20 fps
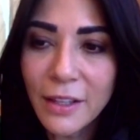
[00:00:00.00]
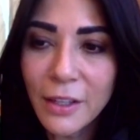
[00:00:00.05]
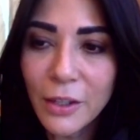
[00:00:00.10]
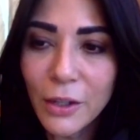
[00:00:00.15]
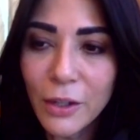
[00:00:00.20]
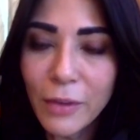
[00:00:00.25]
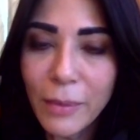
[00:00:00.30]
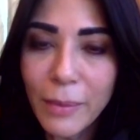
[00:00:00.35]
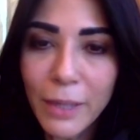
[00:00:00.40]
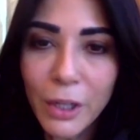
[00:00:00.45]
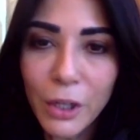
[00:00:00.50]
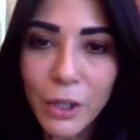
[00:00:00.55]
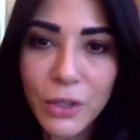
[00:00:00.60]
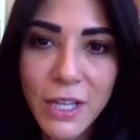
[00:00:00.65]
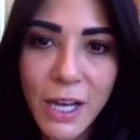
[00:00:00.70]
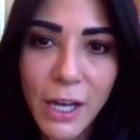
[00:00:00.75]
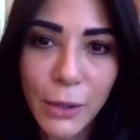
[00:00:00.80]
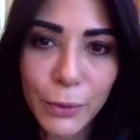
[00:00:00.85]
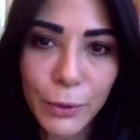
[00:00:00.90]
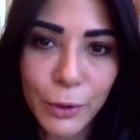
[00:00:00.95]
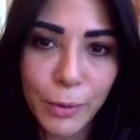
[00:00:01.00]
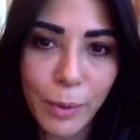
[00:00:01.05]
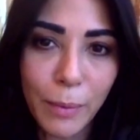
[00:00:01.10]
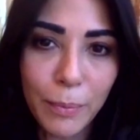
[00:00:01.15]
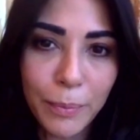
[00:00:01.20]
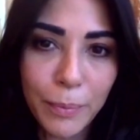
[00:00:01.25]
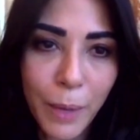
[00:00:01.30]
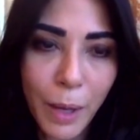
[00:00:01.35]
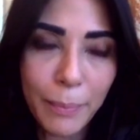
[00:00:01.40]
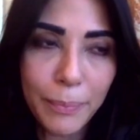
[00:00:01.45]
you know, if I'm in a hotel room,
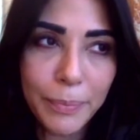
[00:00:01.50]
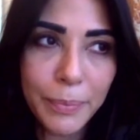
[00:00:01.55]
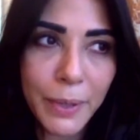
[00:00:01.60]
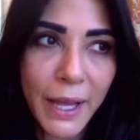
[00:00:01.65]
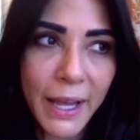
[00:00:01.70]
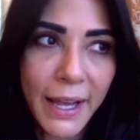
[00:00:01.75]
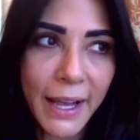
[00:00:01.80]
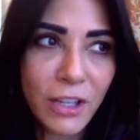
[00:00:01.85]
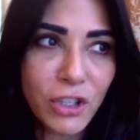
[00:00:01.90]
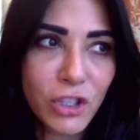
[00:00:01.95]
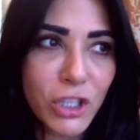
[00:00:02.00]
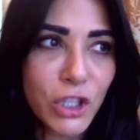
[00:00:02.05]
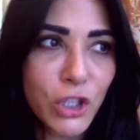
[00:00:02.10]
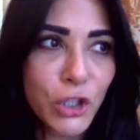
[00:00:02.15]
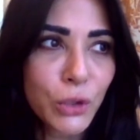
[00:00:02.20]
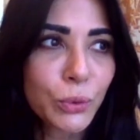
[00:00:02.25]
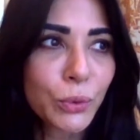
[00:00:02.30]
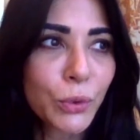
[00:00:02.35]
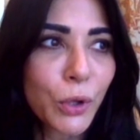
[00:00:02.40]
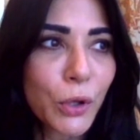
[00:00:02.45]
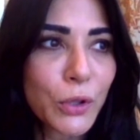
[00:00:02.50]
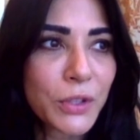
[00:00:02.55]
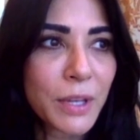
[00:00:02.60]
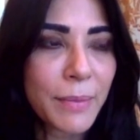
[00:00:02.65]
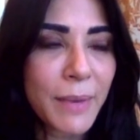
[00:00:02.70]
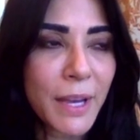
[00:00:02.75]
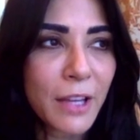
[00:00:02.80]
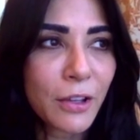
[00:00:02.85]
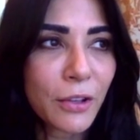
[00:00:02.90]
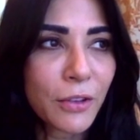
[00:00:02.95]
I'm, I'm playing actually two roles.
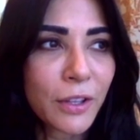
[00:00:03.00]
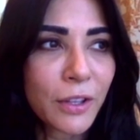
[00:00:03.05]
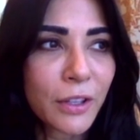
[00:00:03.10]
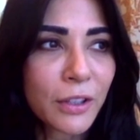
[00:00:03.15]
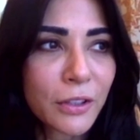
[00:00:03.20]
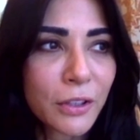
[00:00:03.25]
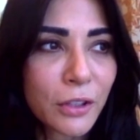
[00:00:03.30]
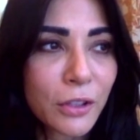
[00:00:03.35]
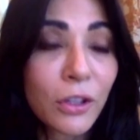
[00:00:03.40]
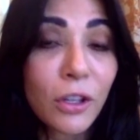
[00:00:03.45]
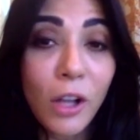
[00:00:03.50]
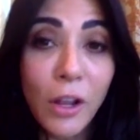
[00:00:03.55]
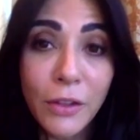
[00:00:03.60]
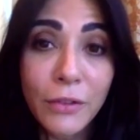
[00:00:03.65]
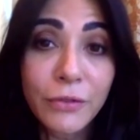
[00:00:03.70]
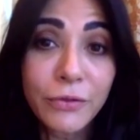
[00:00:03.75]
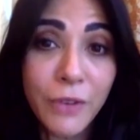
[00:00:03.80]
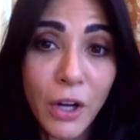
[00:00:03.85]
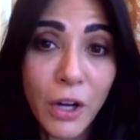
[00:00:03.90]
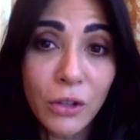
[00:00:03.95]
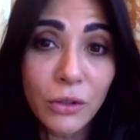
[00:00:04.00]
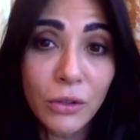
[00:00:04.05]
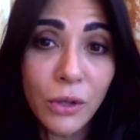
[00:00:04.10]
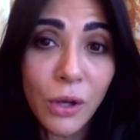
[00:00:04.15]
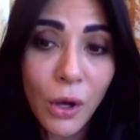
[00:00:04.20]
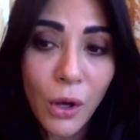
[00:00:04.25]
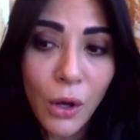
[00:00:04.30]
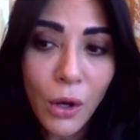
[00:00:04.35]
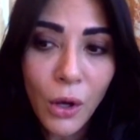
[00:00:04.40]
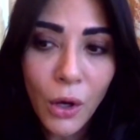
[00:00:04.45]
I'm either the girl on the
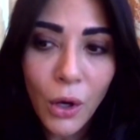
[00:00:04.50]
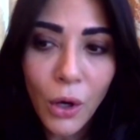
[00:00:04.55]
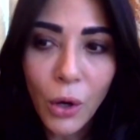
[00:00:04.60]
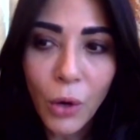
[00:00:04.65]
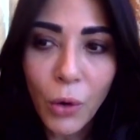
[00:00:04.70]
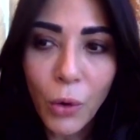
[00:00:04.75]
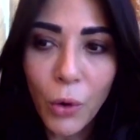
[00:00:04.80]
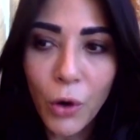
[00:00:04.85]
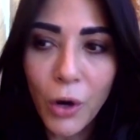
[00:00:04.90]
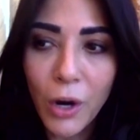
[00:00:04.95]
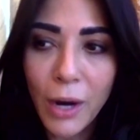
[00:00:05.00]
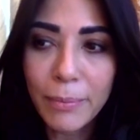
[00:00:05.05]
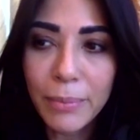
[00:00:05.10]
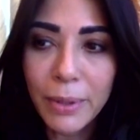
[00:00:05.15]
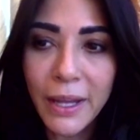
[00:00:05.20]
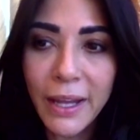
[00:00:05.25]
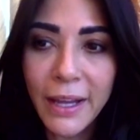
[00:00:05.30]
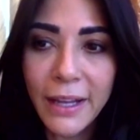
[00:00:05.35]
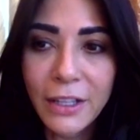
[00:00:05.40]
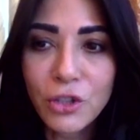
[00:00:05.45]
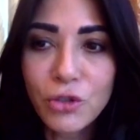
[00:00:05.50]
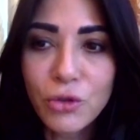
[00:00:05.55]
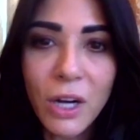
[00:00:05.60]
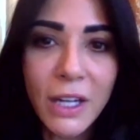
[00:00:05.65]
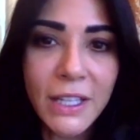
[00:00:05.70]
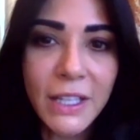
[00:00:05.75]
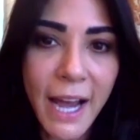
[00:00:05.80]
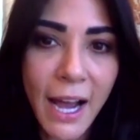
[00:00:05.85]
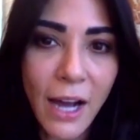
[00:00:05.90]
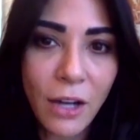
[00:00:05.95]
phone or I'm playing a
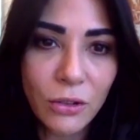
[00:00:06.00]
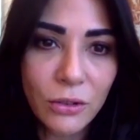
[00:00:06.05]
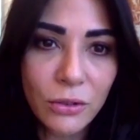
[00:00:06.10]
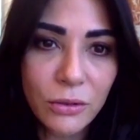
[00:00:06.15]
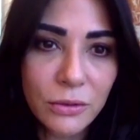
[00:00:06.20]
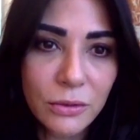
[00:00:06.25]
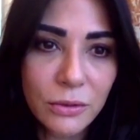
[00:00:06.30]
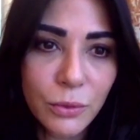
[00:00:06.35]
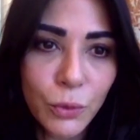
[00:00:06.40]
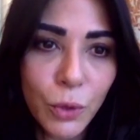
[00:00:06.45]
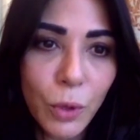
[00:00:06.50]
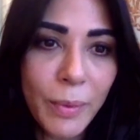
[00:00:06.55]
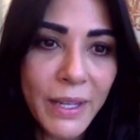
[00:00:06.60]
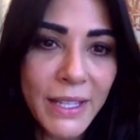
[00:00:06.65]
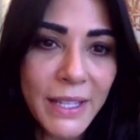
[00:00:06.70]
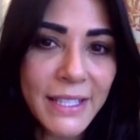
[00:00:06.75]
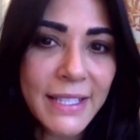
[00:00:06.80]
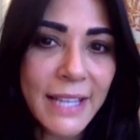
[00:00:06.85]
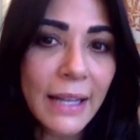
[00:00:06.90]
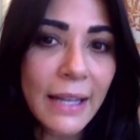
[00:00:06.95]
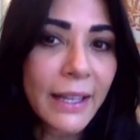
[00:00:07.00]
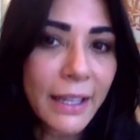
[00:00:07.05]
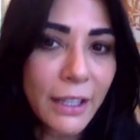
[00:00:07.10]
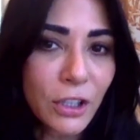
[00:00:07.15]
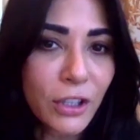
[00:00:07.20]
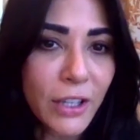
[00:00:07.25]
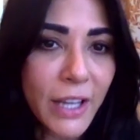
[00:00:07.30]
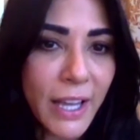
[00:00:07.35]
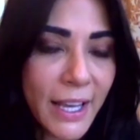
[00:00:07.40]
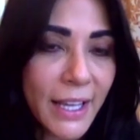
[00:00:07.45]
drugged out woman selling
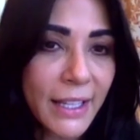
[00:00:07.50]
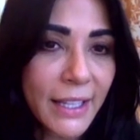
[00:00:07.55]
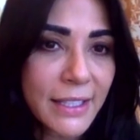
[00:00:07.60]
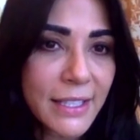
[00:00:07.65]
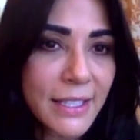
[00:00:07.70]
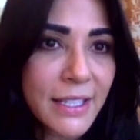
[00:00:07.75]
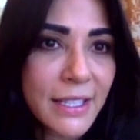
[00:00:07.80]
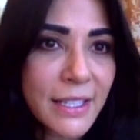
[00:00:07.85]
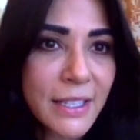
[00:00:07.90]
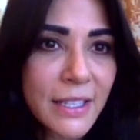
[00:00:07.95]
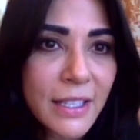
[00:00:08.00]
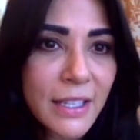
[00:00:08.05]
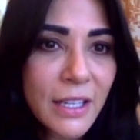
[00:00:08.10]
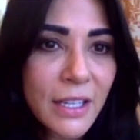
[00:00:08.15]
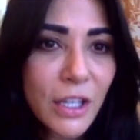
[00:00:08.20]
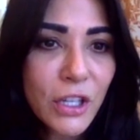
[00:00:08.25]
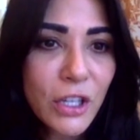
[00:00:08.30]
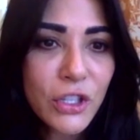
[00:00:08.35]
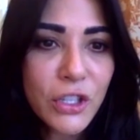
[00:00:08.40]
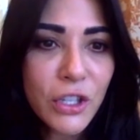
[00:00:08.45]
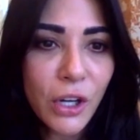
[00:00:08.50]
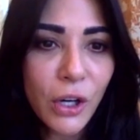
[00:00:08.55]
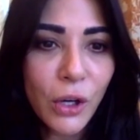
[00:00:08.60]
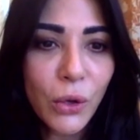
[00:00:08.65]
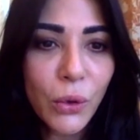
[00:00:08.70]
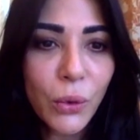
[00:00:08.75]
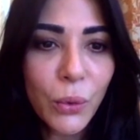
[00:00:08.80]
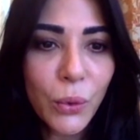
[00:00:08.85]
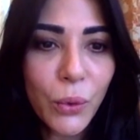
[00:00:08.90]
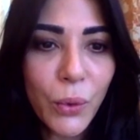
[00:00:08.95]
her kids.
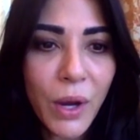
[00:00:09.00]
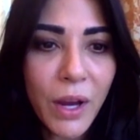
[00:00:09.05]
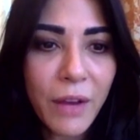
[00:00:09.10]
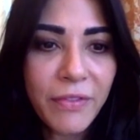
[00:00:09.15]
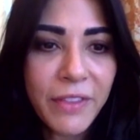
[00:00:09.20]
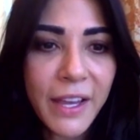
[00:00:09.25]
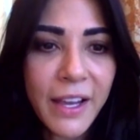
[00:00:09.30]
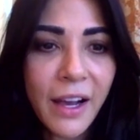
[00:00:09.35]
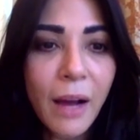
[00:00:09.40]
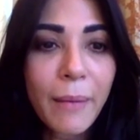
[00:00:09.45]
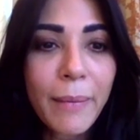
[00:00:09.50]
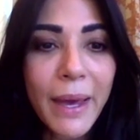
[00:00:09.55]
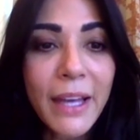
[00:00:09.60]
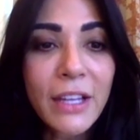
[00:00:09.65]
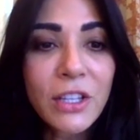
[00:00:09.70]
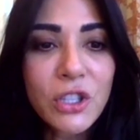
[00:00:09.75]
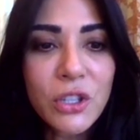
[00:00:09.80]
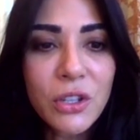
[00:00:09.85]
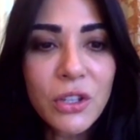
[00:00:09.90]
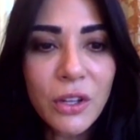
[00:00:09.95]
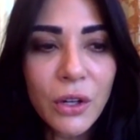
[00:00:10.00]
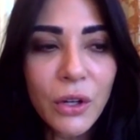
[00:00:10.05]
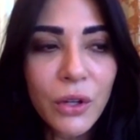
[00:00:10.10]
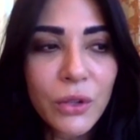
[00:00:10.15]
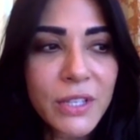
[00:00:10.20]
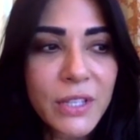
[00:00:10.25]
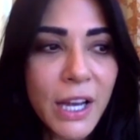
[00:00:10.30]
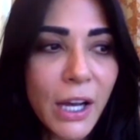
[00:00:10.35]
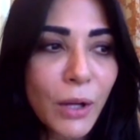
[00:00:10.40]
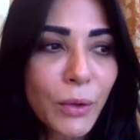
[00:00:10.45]
So if they come into the
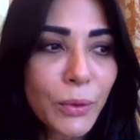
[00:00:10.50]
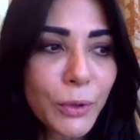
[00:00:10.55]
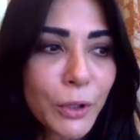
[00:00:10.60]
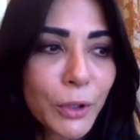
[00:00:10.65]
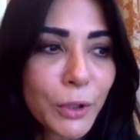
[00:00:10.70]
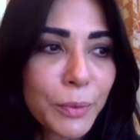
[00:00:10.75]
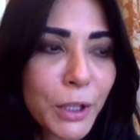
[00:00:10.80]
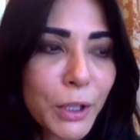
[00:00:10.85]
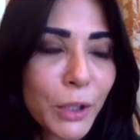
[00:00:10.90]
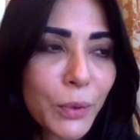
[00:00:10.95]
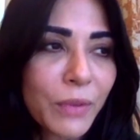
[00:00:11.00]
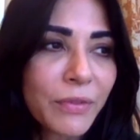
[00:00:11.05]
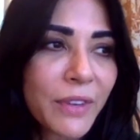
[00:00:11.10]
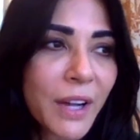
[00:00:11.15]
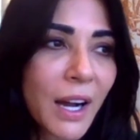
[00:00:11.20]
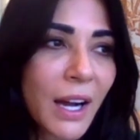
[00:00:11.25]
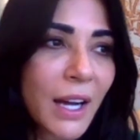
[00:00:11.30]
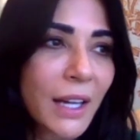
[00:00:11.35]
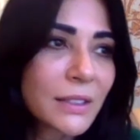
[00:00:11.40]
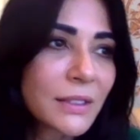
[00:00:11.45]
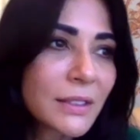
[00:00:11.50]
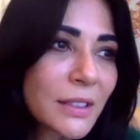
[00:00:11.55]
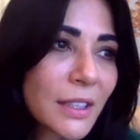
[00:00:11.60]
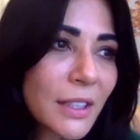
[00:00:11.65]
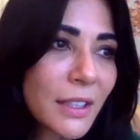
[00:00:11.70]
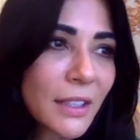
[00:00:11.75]
hotel room, you know, we've got,